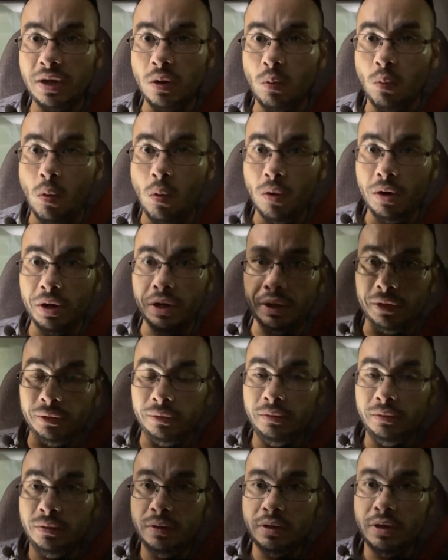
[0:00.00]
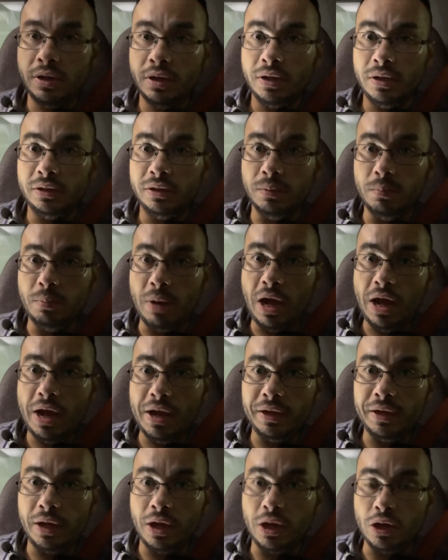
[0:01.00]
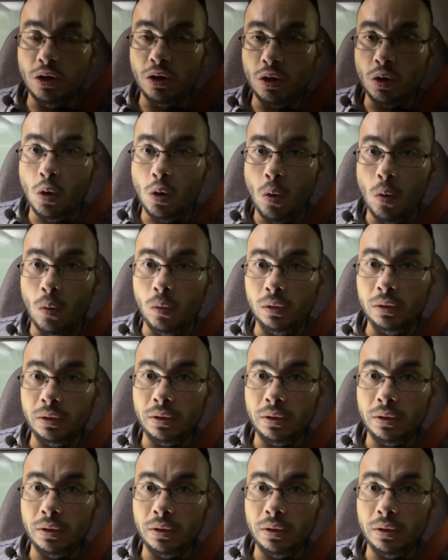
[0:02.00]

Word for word: a warning to buy your gold.